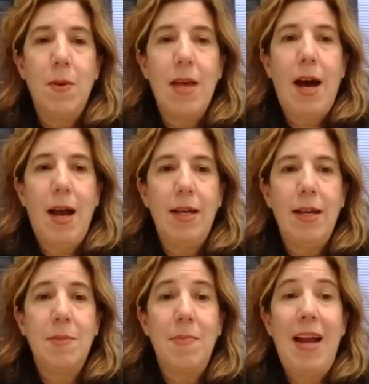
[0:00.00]

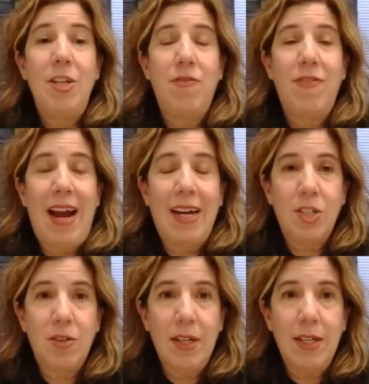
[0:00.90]
highest
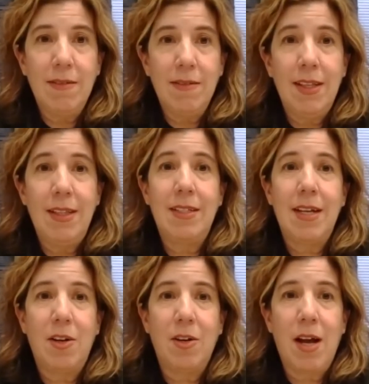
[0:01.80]
manufacturing in the
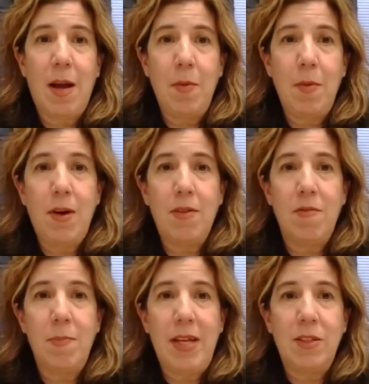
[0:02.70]
entire Commonwealth
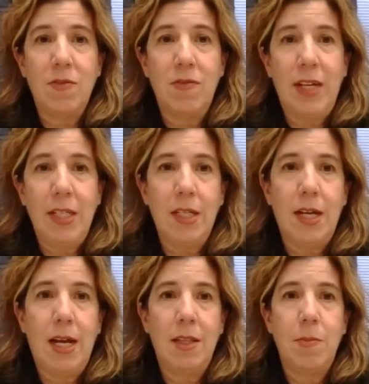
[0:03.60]
of
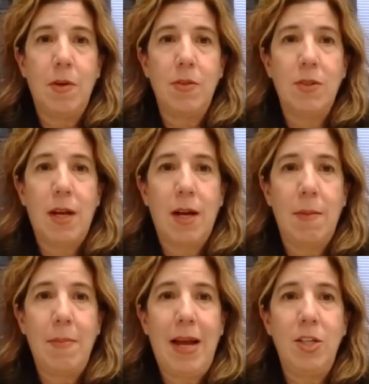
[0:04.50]
Pennsylvania, had the most
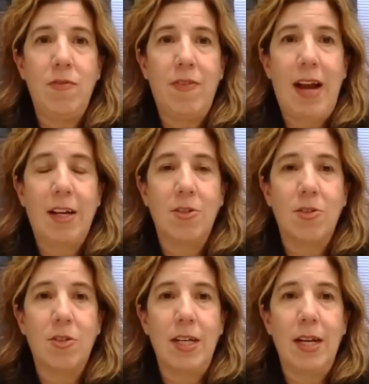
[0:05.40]

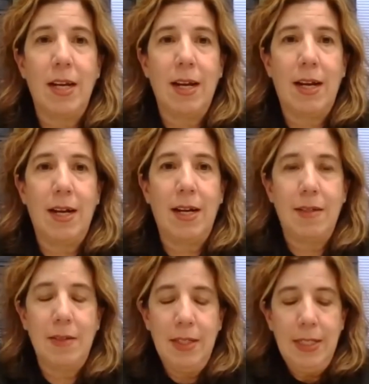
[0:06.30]
manufacturing
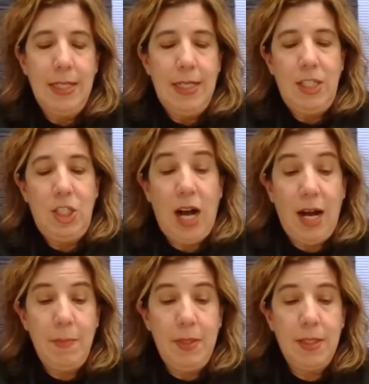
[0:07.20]

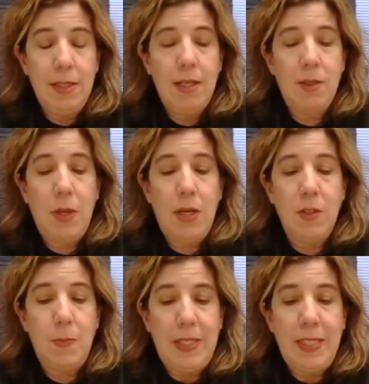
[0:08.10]
jobs as well
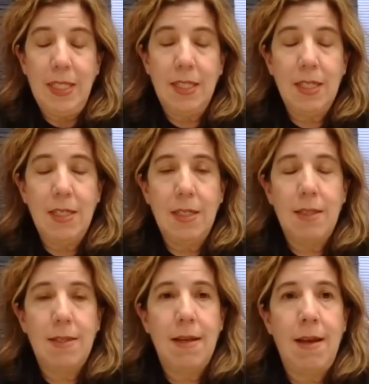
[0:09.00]
as
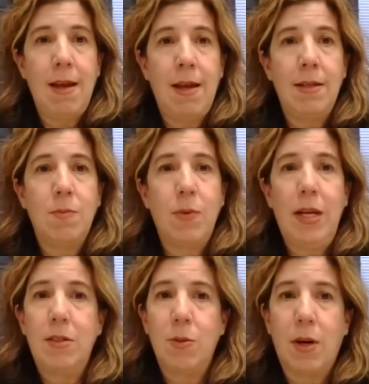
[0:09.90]
businesses, and
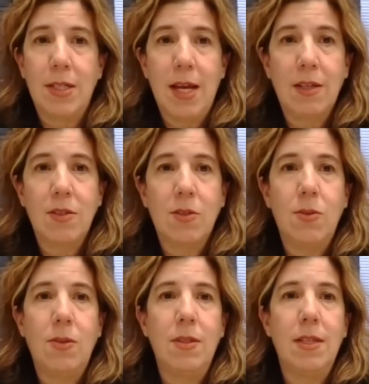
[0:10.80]
went to our tech
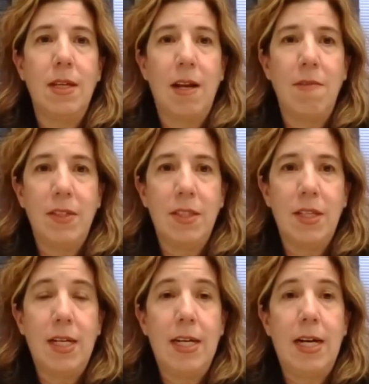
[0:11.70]
schools and I
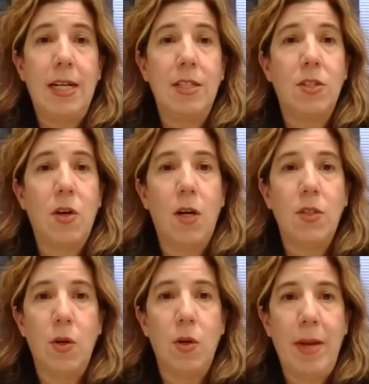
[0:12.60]
visited and I saw
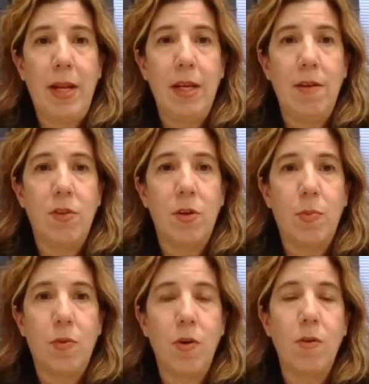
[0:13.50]
so many of their
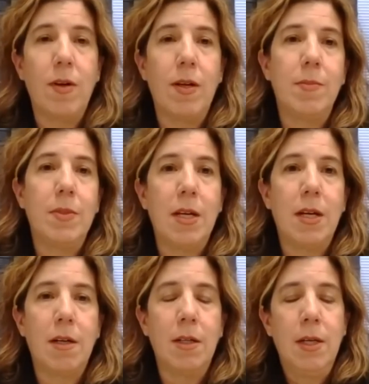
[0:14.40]
programs
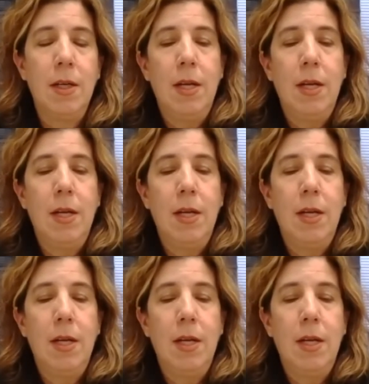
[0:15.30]
there,